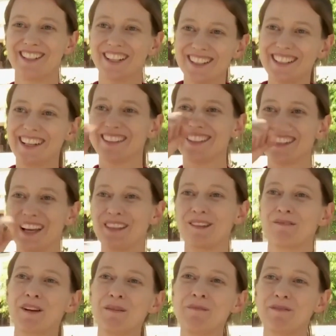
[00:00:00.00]
just outside the
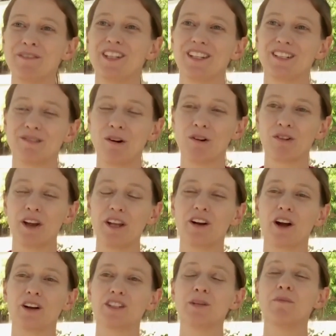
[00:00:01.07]
rim of Jezero Crater
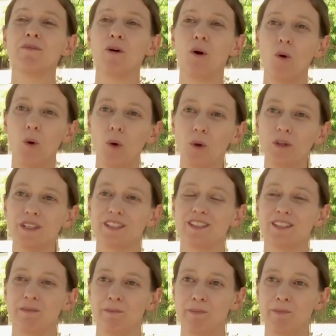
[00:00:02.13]
are some of the oldest,